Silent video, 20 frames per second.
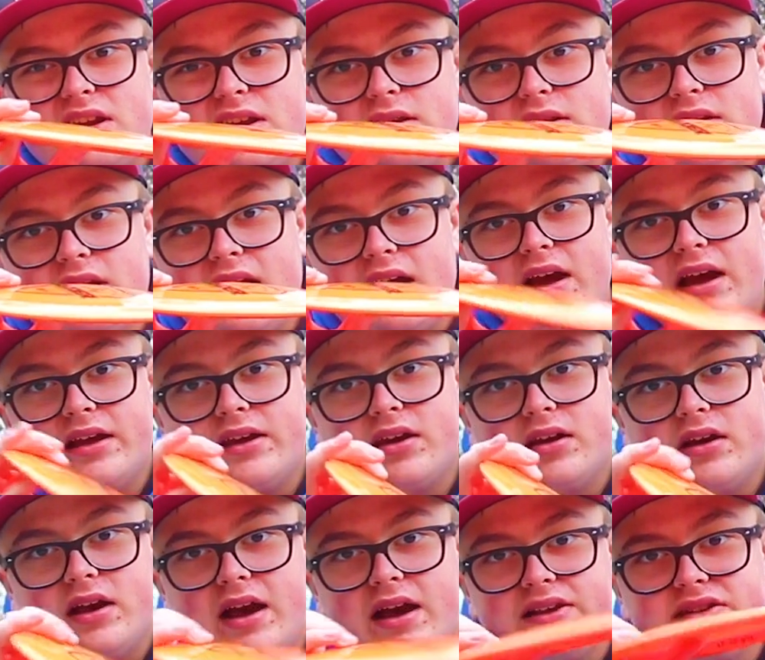in that I
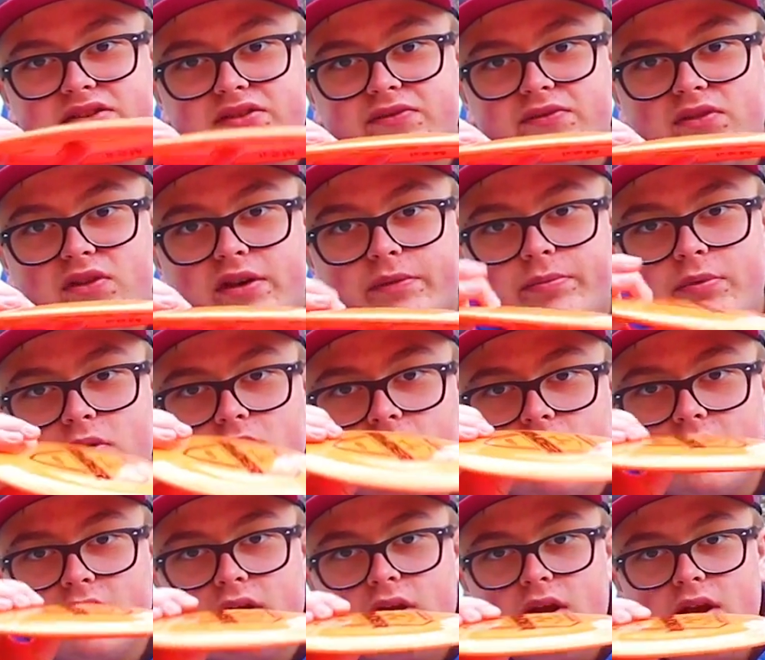could hyzer flip
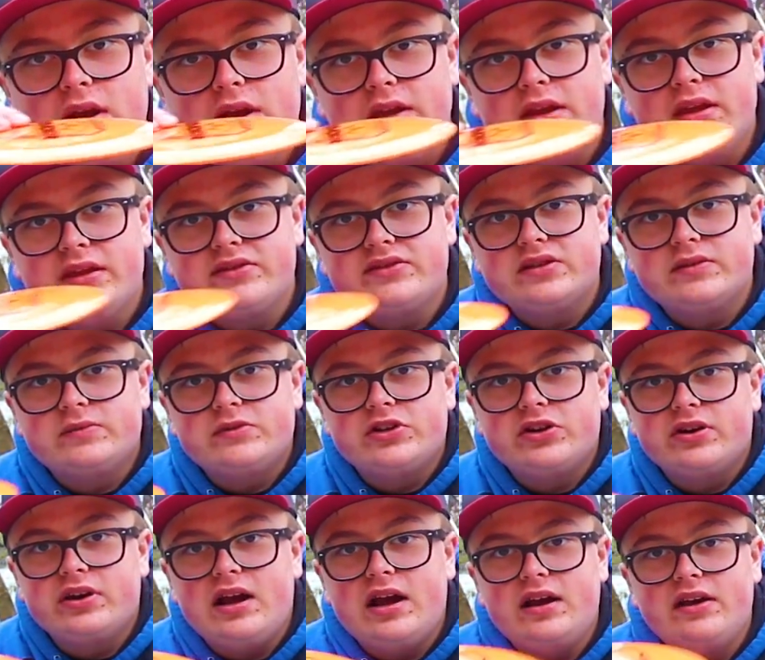or get some
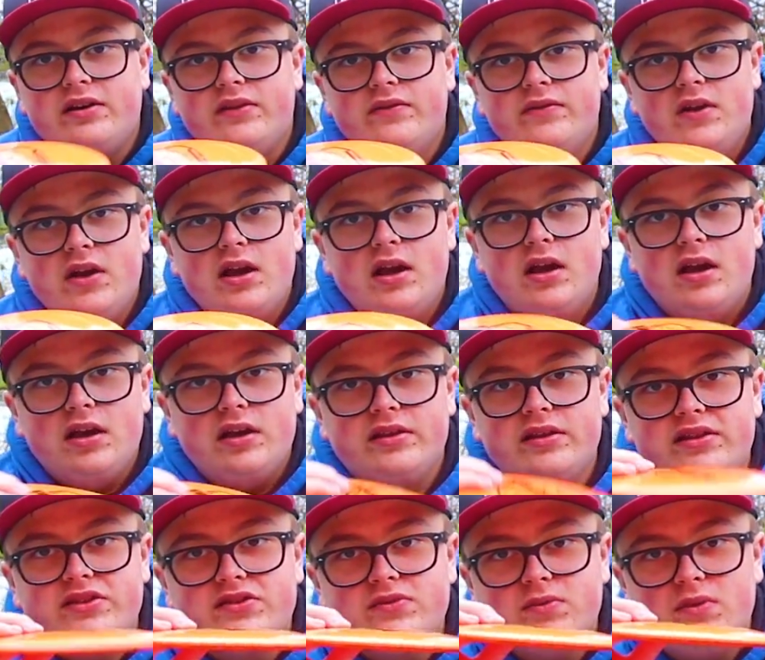turn out of.
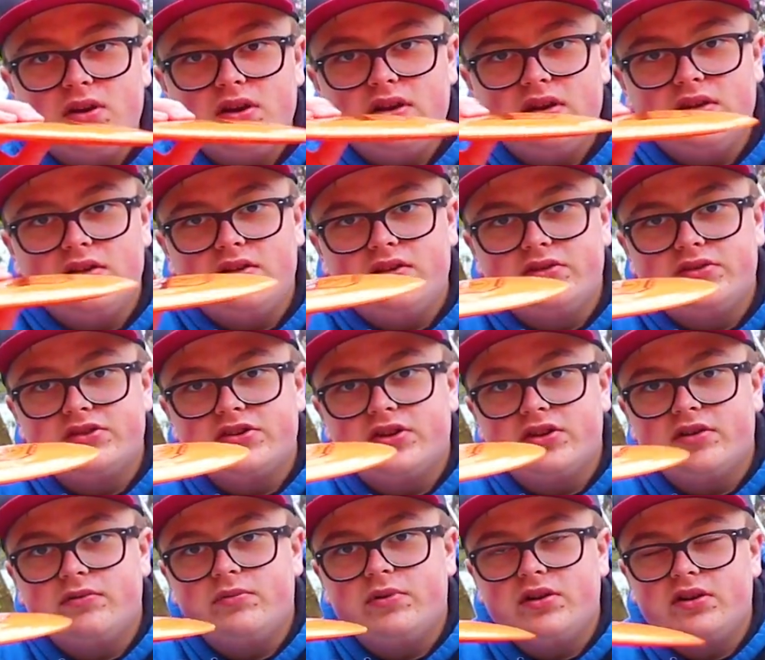This one, it'll
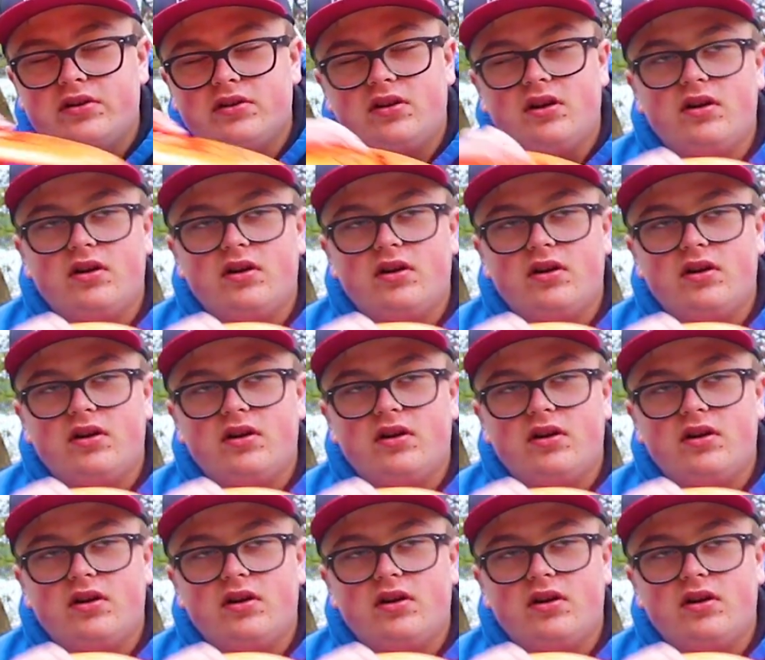turn, but it'll